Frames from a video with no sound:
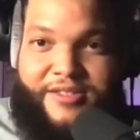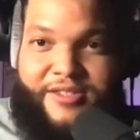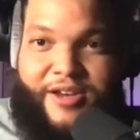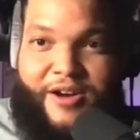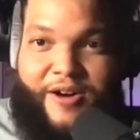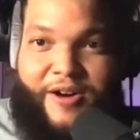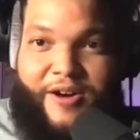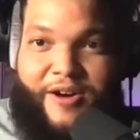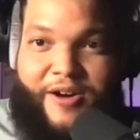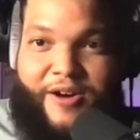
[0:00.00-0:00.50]

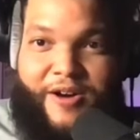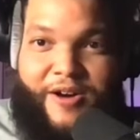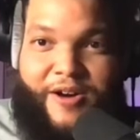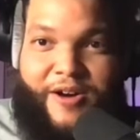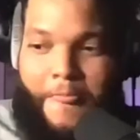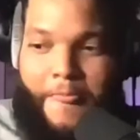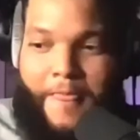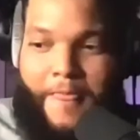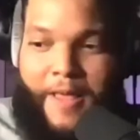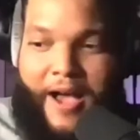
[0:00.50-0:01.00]

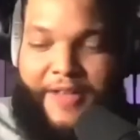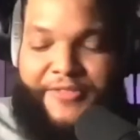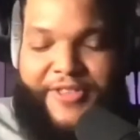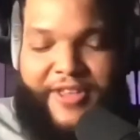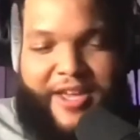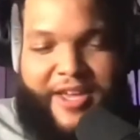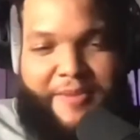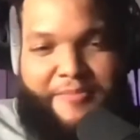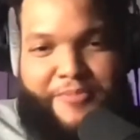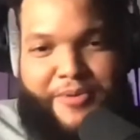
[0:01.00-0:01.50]
So
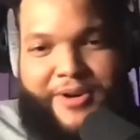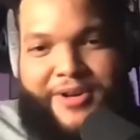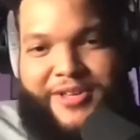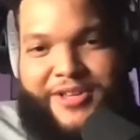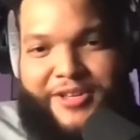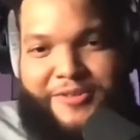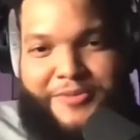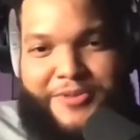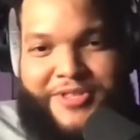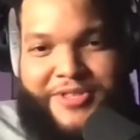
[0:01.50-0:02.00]
I think I'm
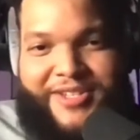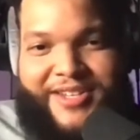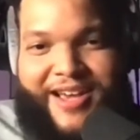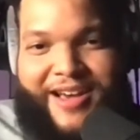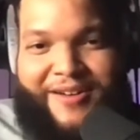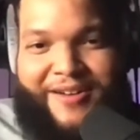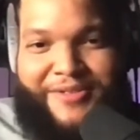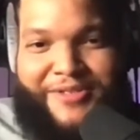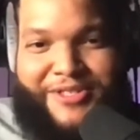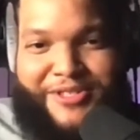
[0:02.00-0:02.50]
pretty good with
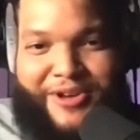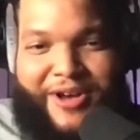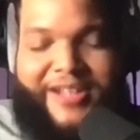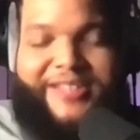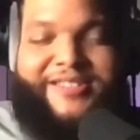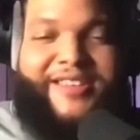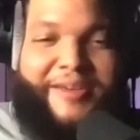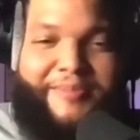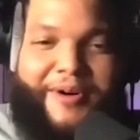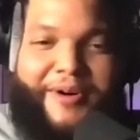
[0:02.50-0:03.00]
it now.
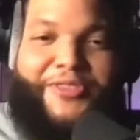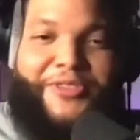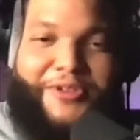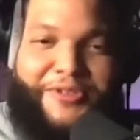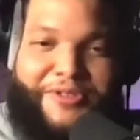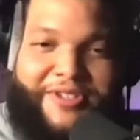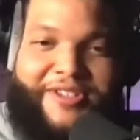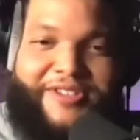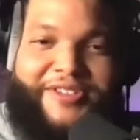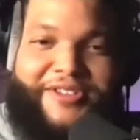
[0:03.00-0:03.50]
So I'd say about
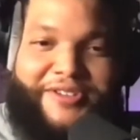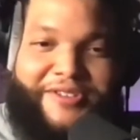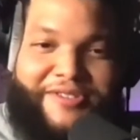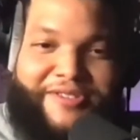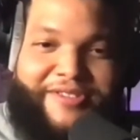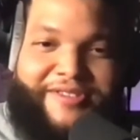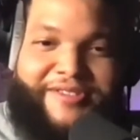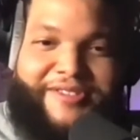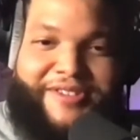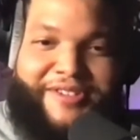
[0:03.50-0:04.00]
13
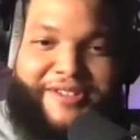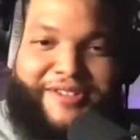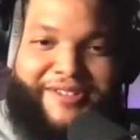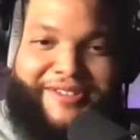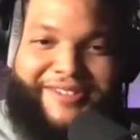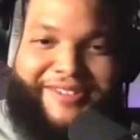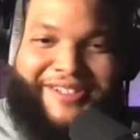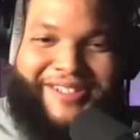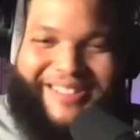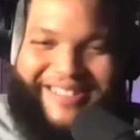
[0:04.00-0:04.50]
years to
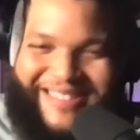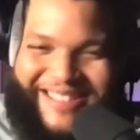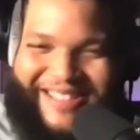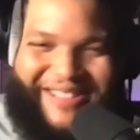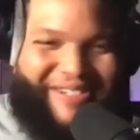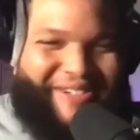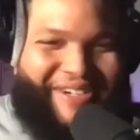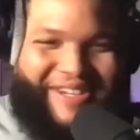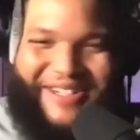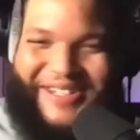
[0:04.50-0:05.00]

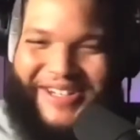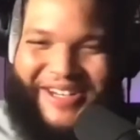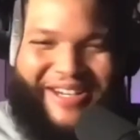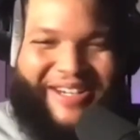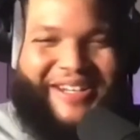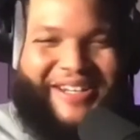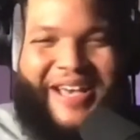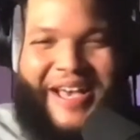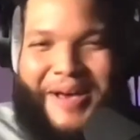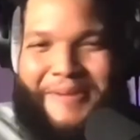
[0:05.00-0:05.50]
learn a
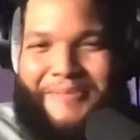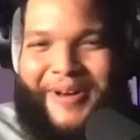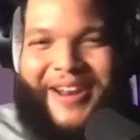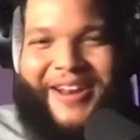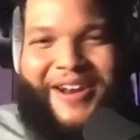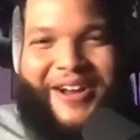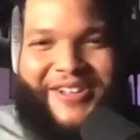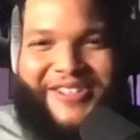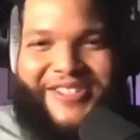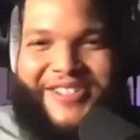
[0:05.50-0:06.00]
DAW.
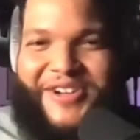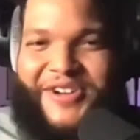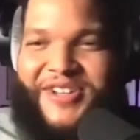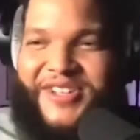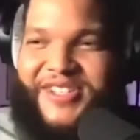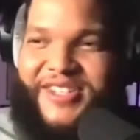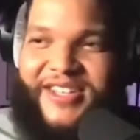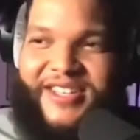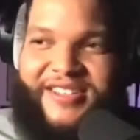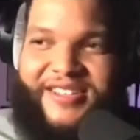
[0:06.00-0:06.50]
But in all
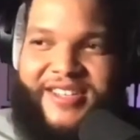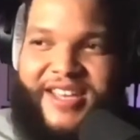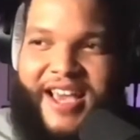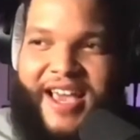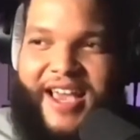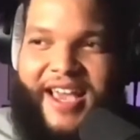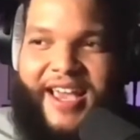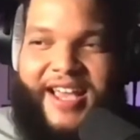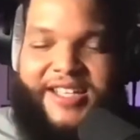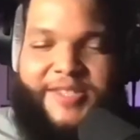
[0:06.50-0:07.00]
seriousness,
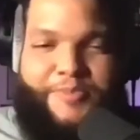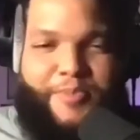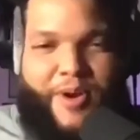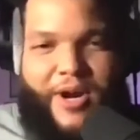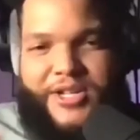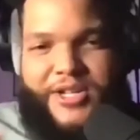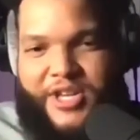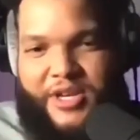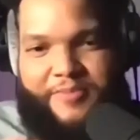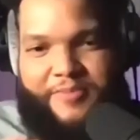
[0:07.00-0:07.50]
it's
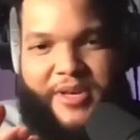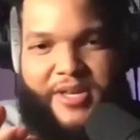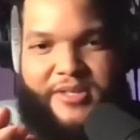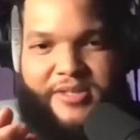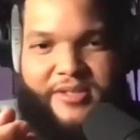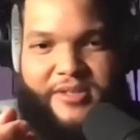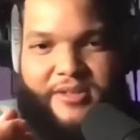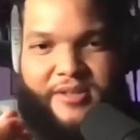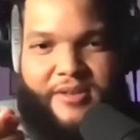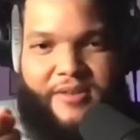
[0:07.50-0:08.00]
project
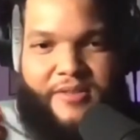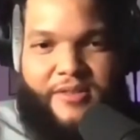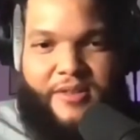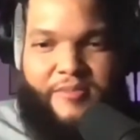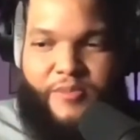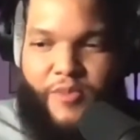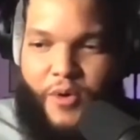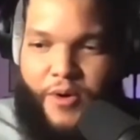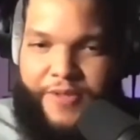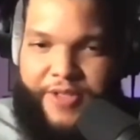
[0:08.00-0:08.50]
based.
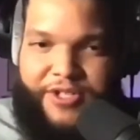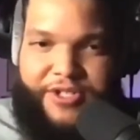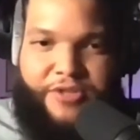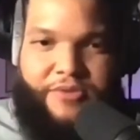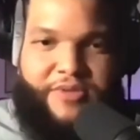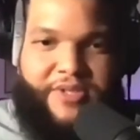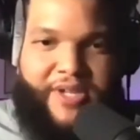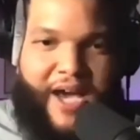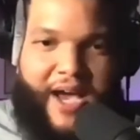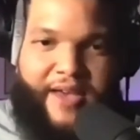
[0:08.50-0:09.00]
The more
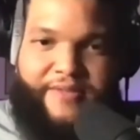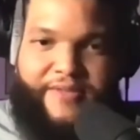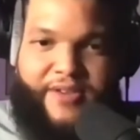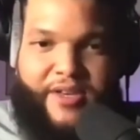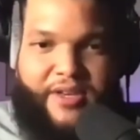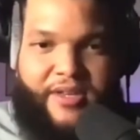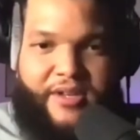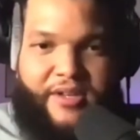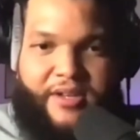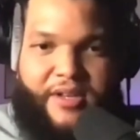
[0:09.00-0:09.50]
that you
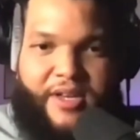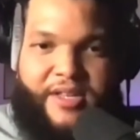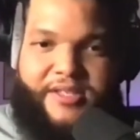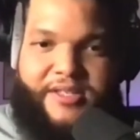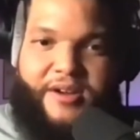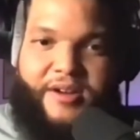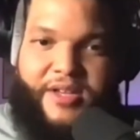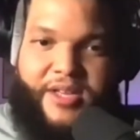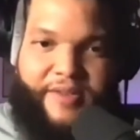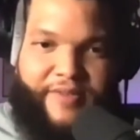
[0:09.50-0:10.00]
dive in
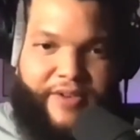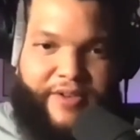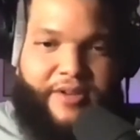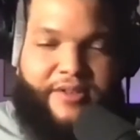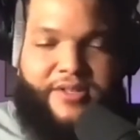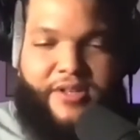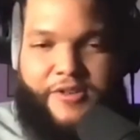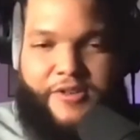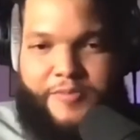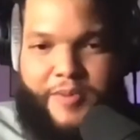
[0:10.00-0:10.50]
and start
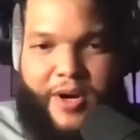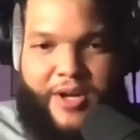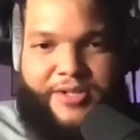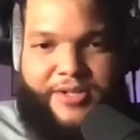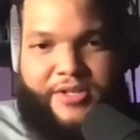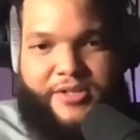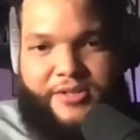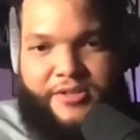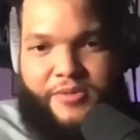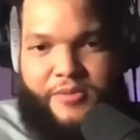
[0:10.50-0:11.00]
giving yourselves
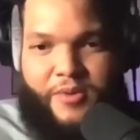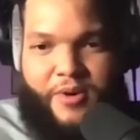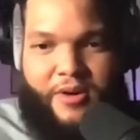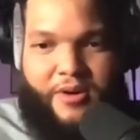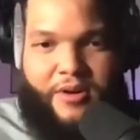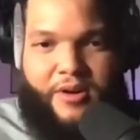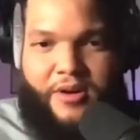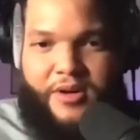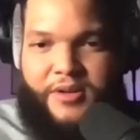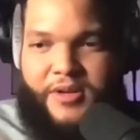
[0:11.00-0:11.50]
projects to
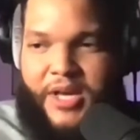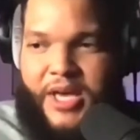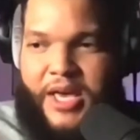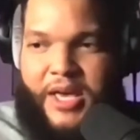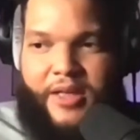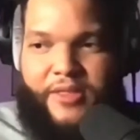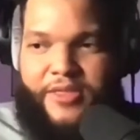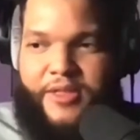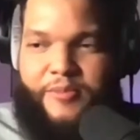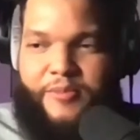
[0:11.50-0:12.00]
work on,
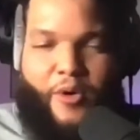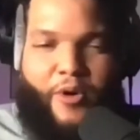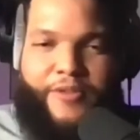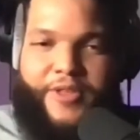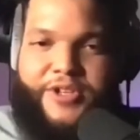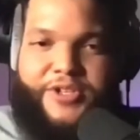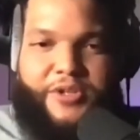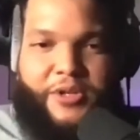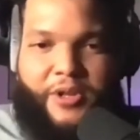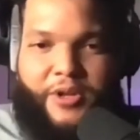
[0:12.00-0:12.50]
the
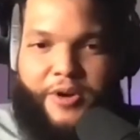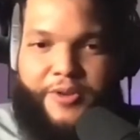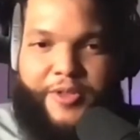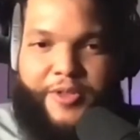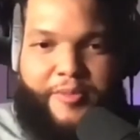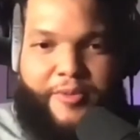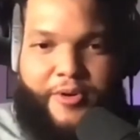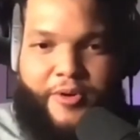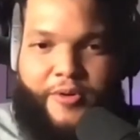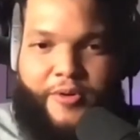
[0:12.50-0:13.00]
more that you'll
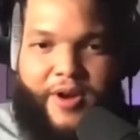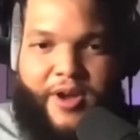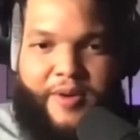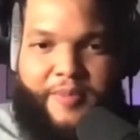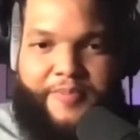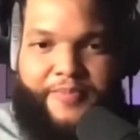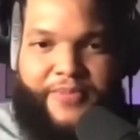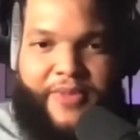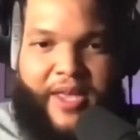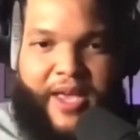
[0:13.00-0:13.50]
learn the
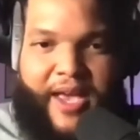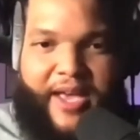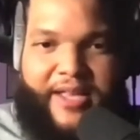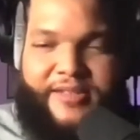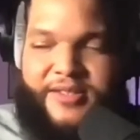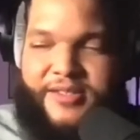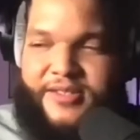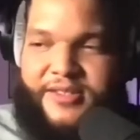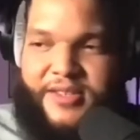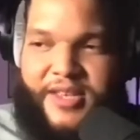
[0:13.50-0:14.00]
program,
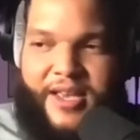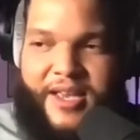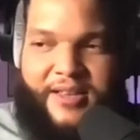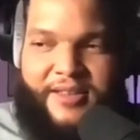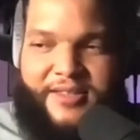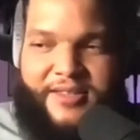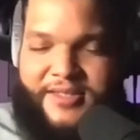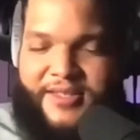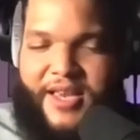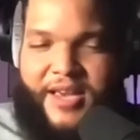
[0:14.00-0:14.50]
and just
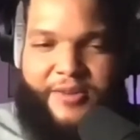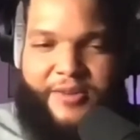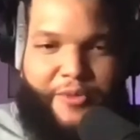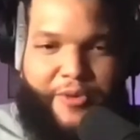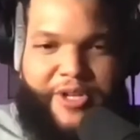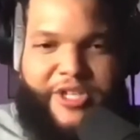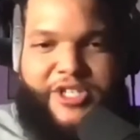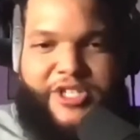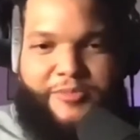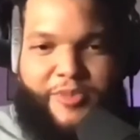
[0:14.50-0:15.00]
set
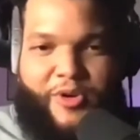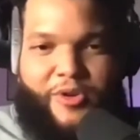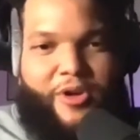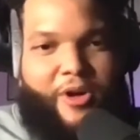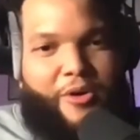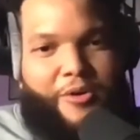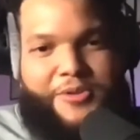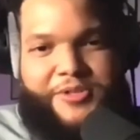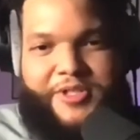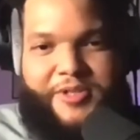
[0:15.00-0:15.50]
reasonable
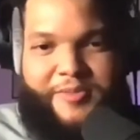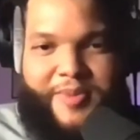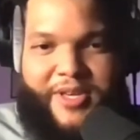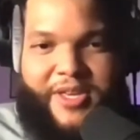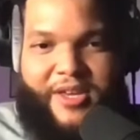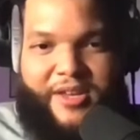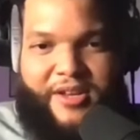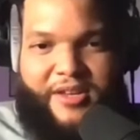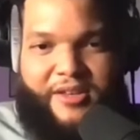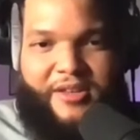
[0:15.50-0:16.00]
goals in the
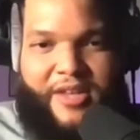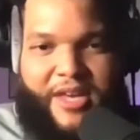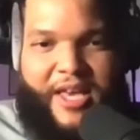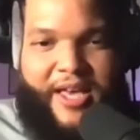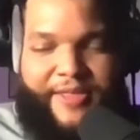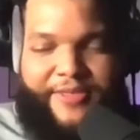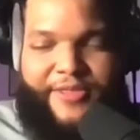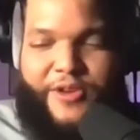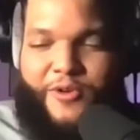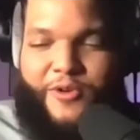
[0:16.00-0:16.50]
beginning.
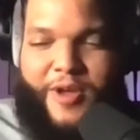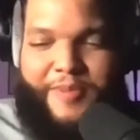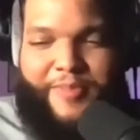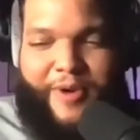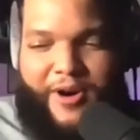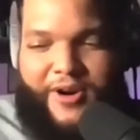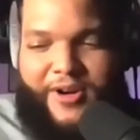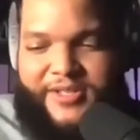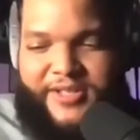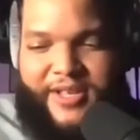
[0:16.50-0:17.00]
The
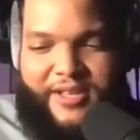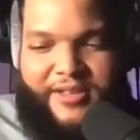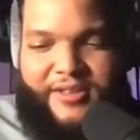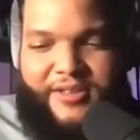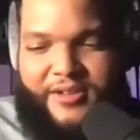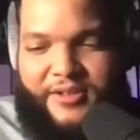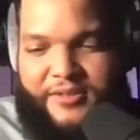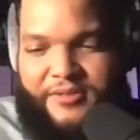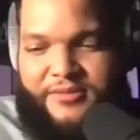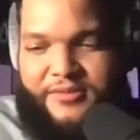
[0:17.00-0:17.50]
great part is that,
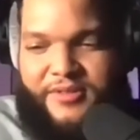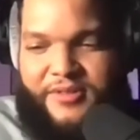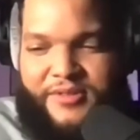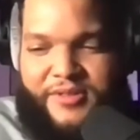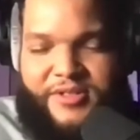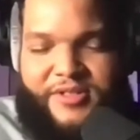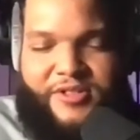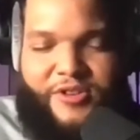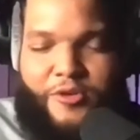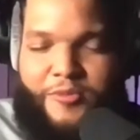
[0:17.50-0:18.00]

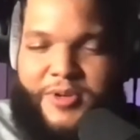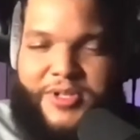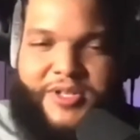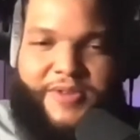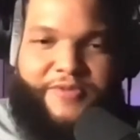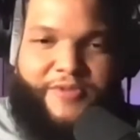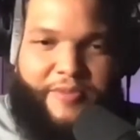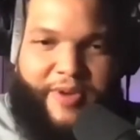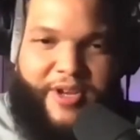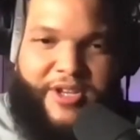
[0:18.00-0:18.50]
there's so
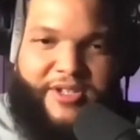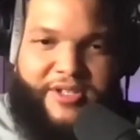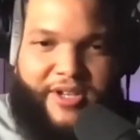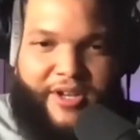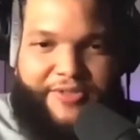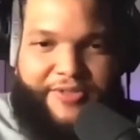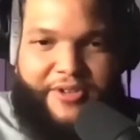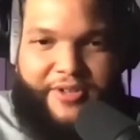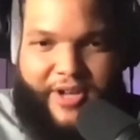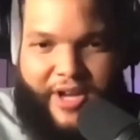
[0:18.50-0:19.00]
much
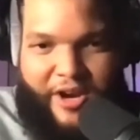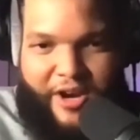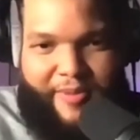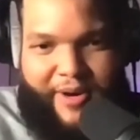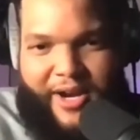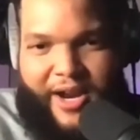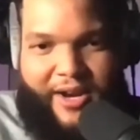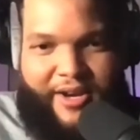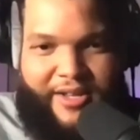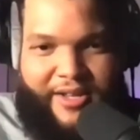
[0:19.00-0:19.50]
information out there now
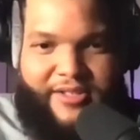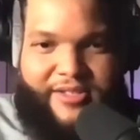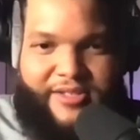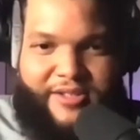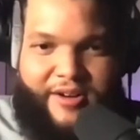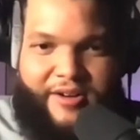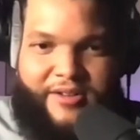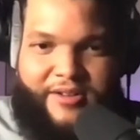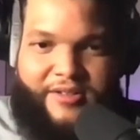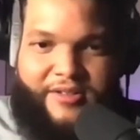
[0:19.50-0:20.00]
about how to get
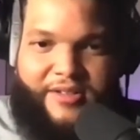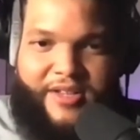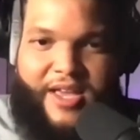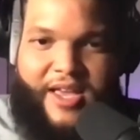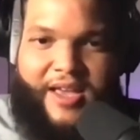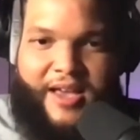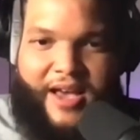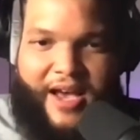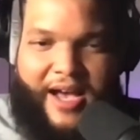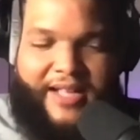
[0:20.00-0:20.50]
started.
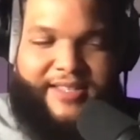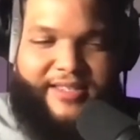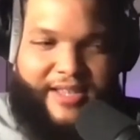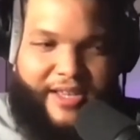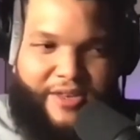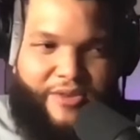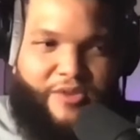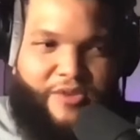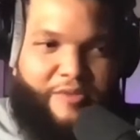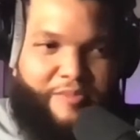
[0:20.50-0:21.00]
I'd
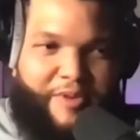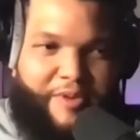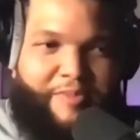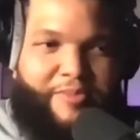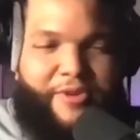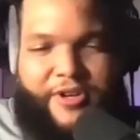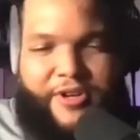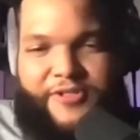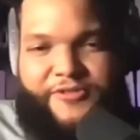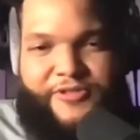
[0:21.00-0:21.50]
say you could be
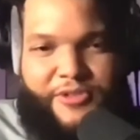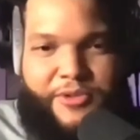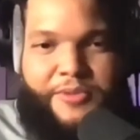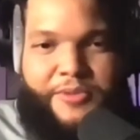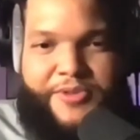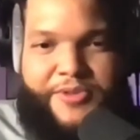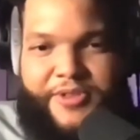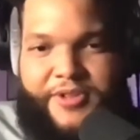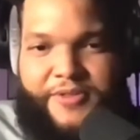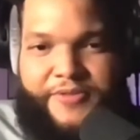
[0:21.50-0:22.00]
pretty
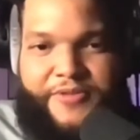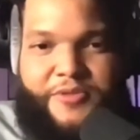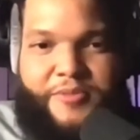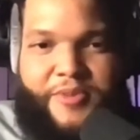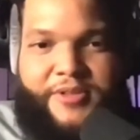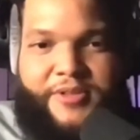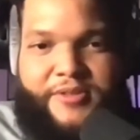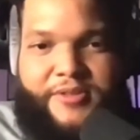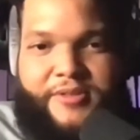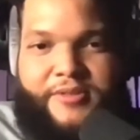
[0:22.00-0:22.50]
fluent within a
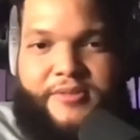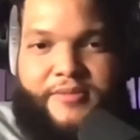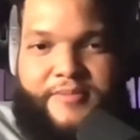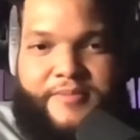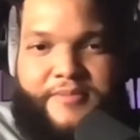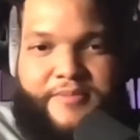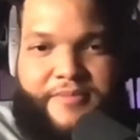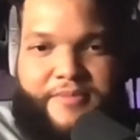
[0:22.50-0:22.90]
few months.